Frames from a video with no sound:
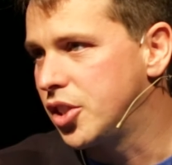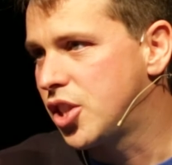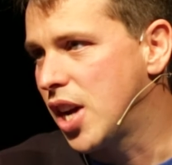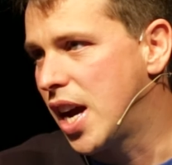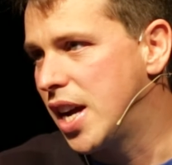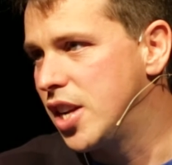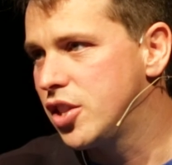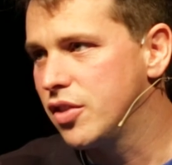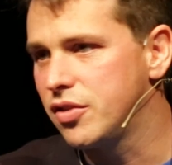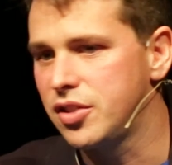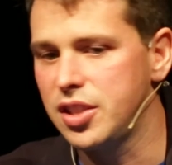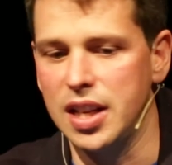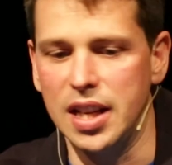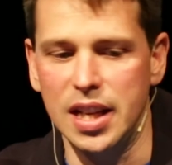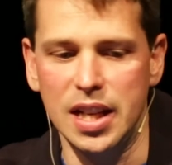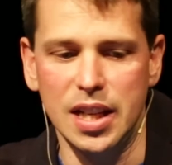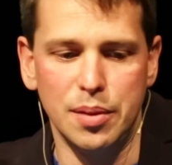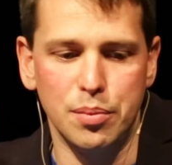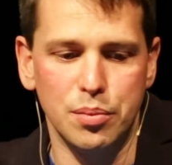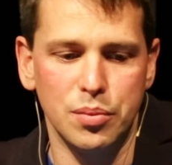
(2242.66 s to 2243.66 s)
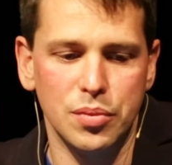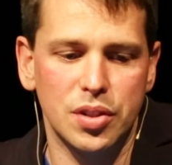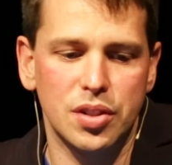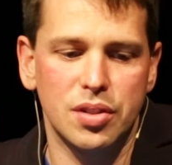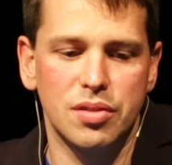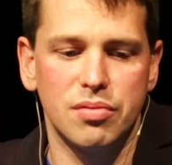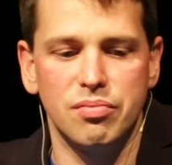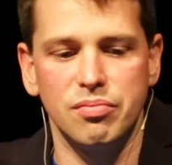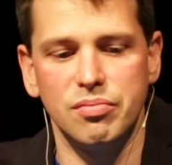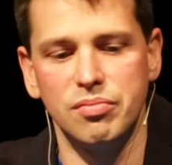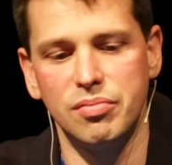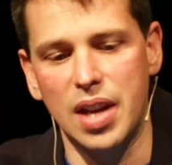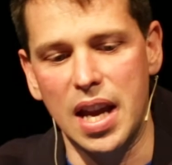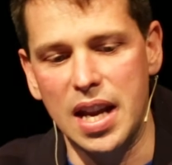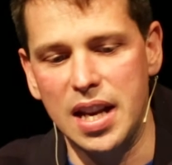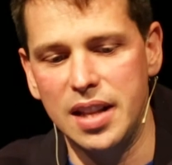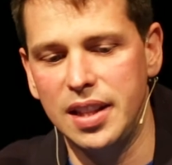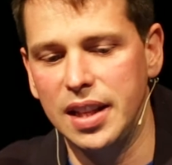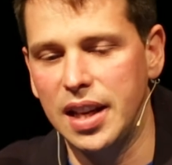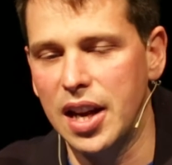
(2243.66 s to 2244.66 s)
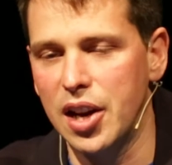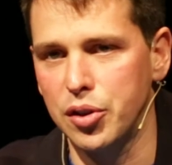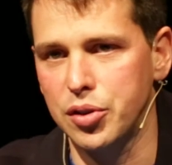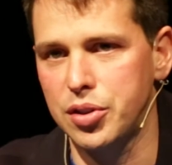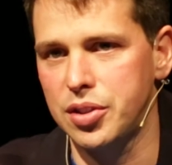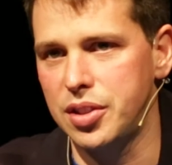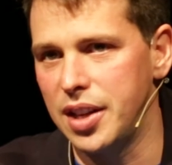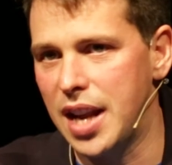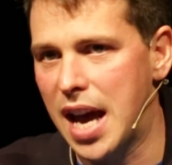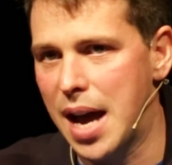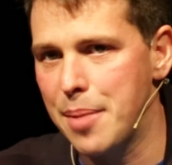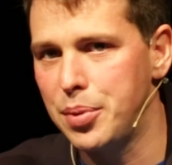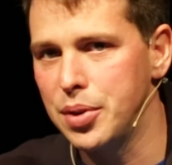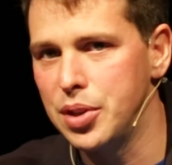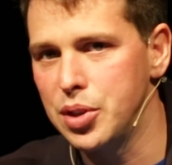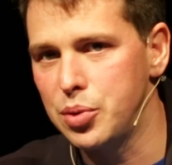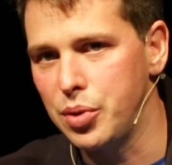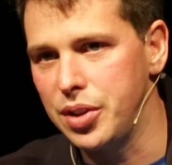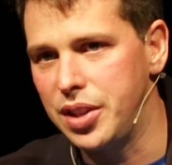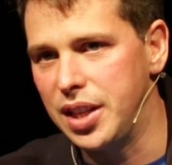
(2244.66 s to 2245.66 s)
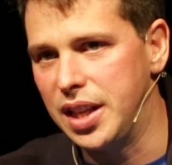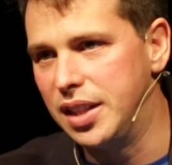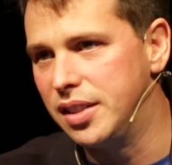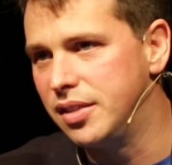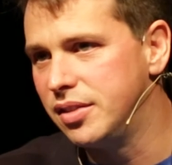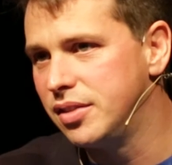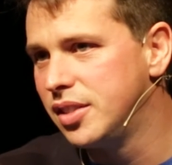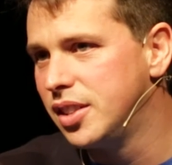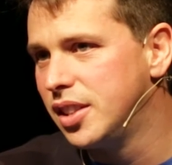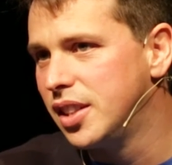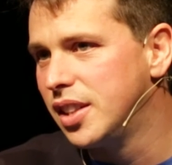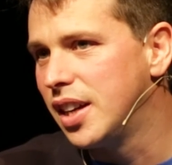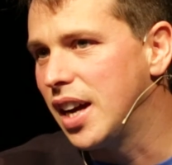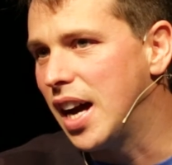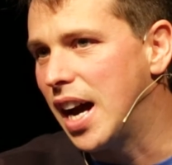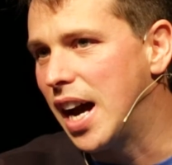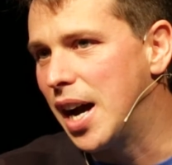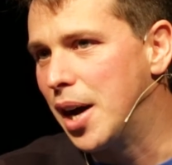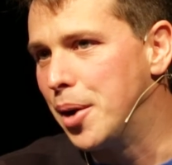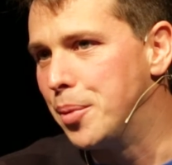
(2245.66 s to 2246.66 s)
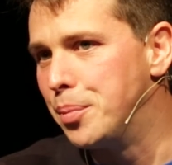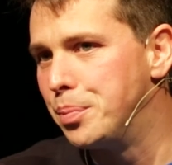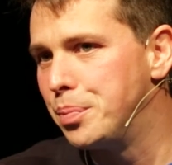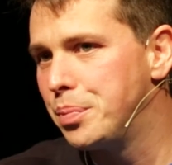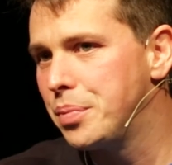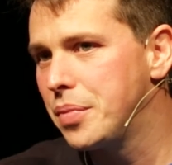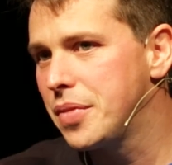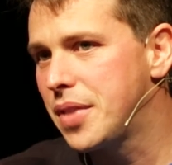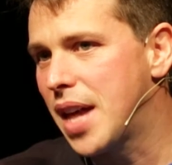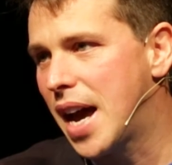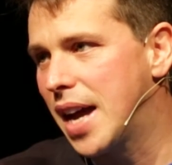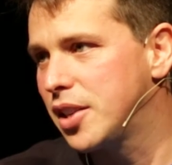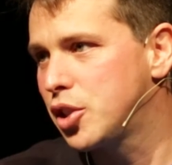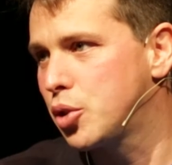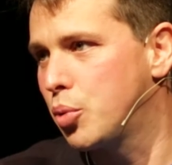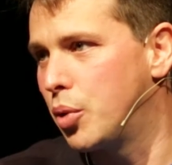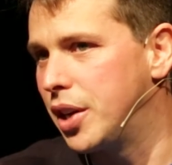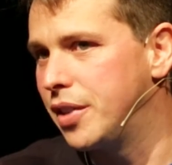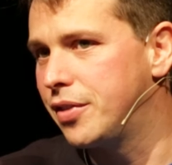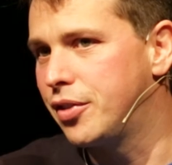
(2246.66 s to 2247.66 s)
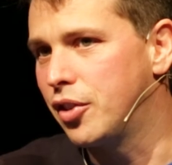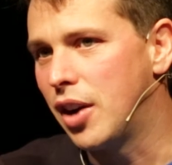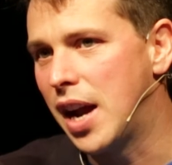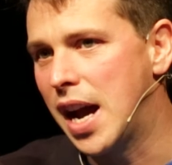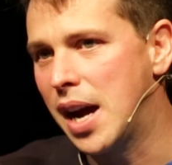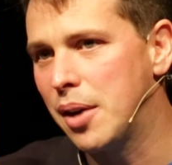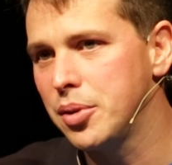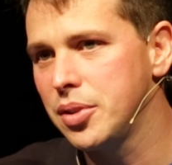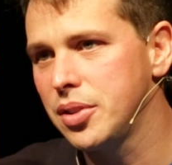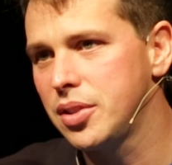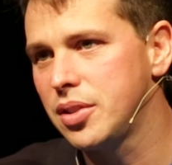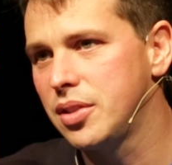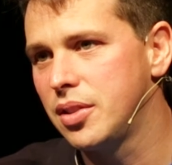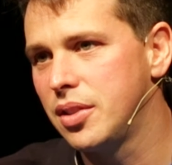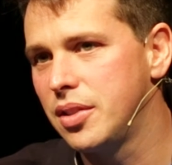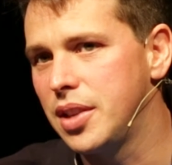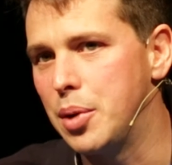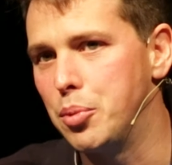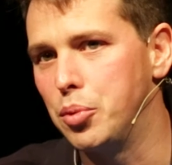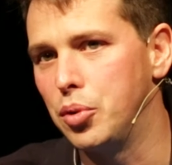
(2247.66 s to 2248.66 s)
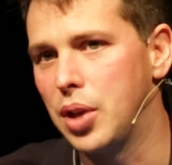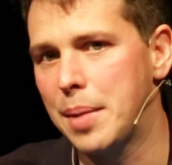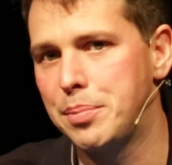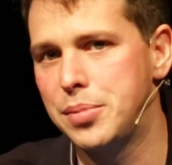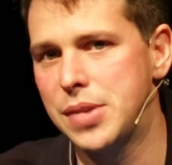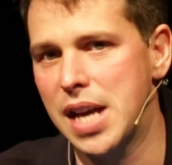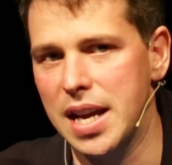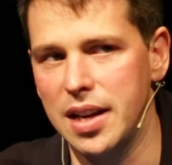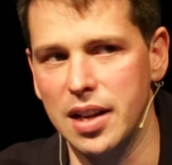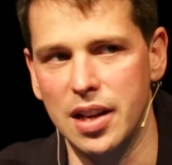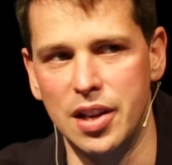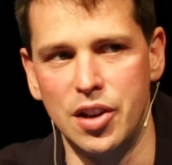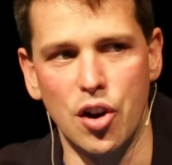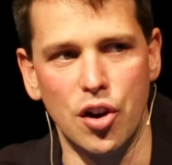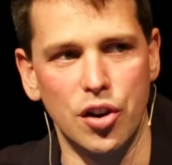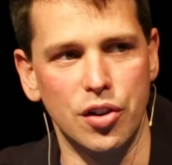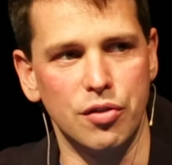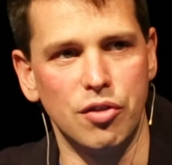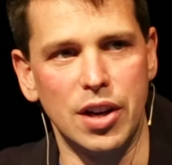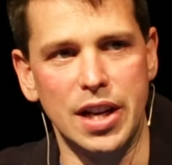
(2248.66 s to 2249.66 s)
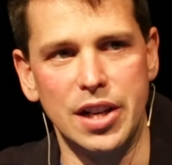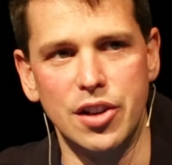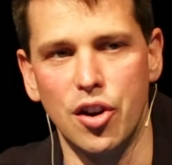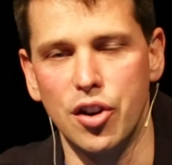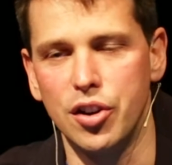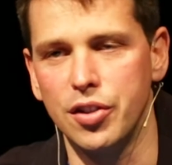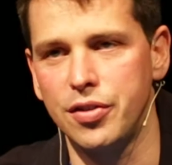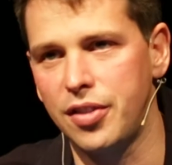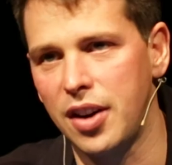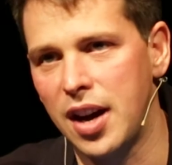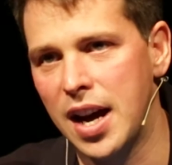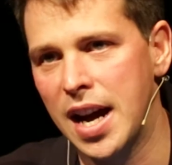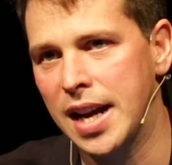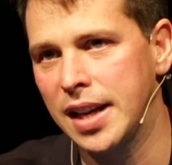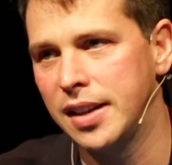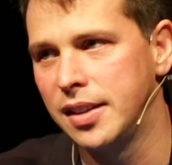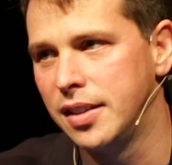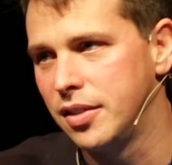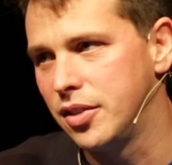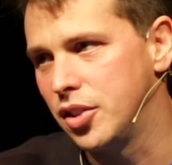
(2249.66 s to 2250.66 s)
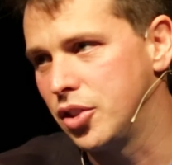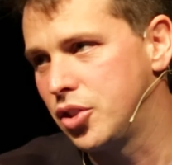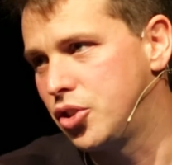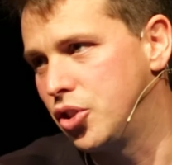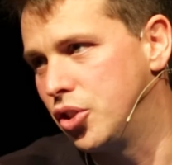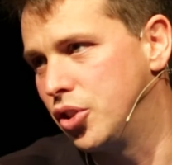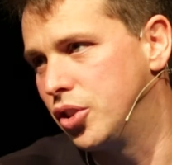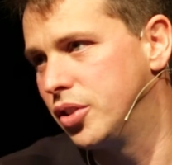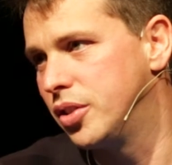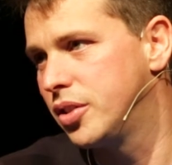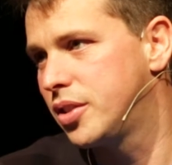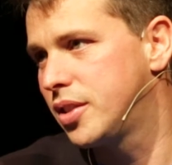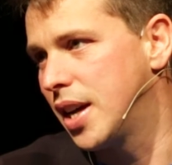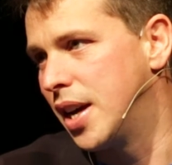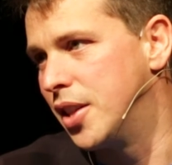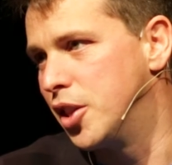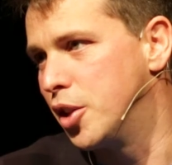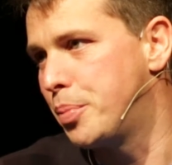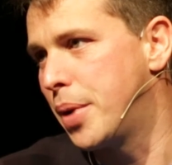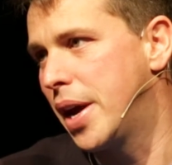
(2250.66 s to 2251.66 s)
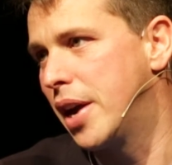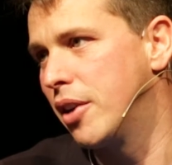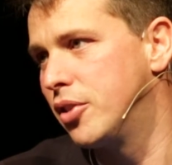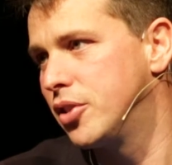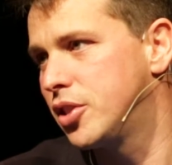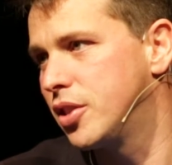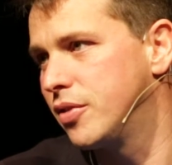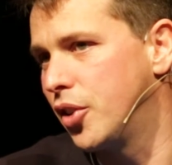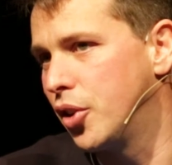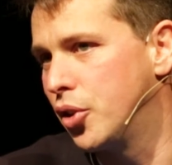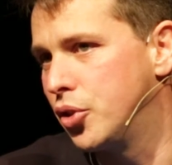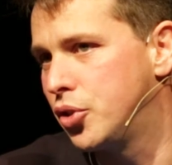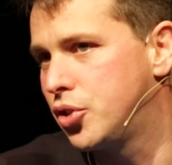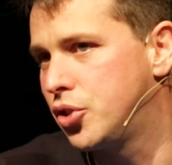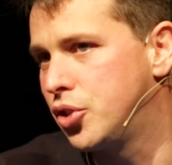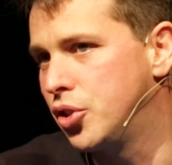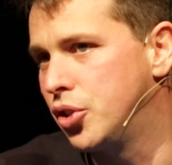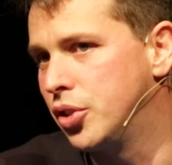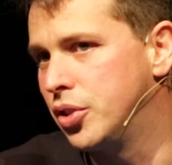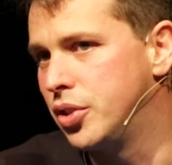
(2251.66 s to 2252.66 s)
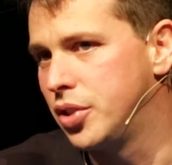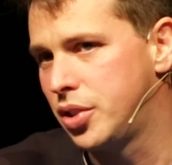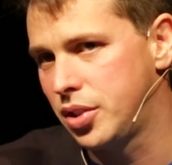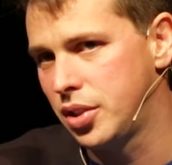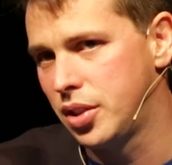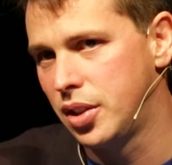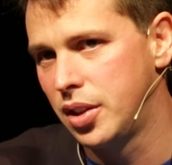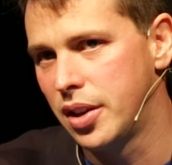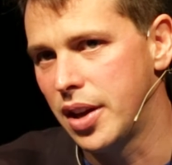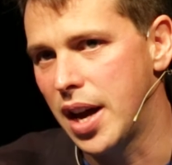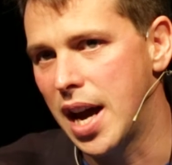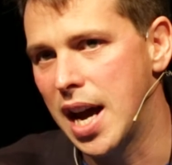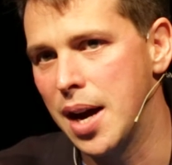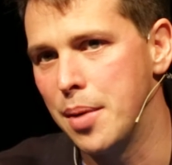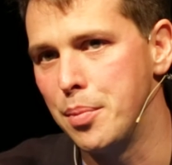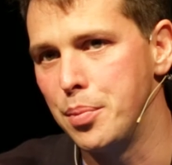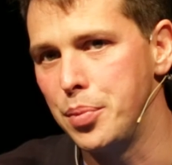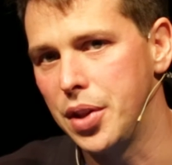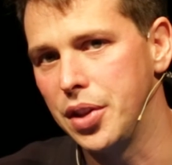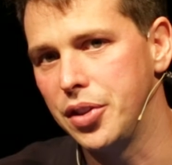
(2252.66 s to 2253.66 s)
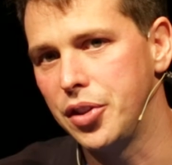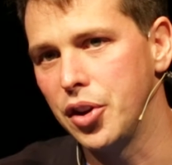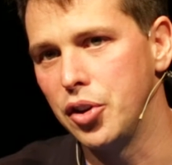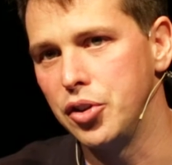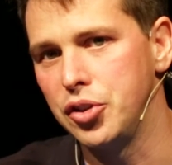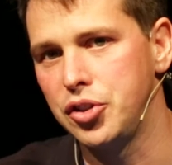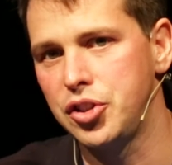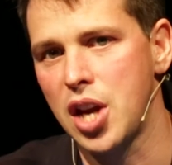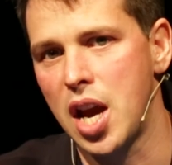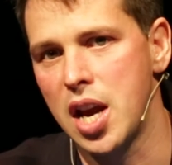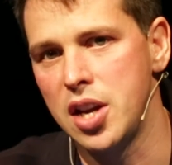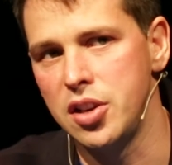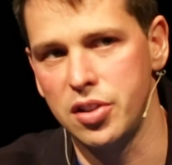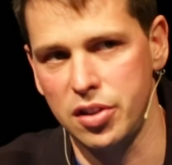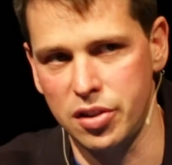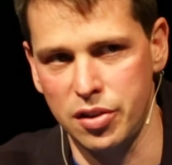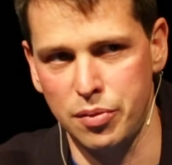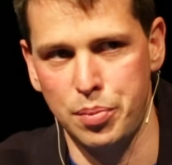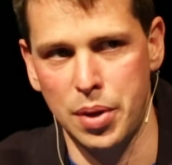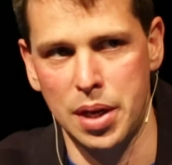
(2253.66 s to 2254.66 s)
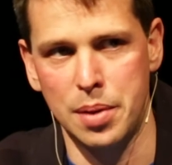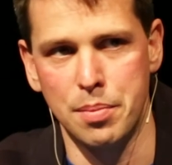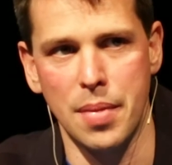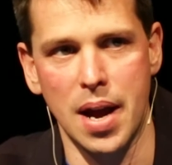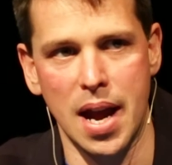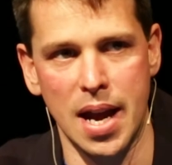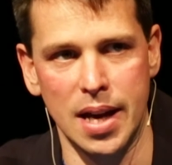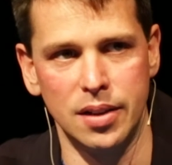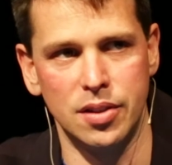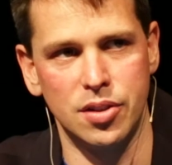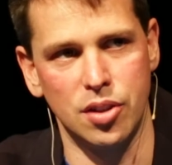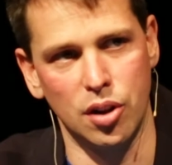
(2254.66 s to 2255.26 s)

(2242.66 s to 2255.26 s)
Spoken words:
a change of teams, anything else that happens within that 24 hours, it will update and re-notify the students and the parents of those students that those changes have been made.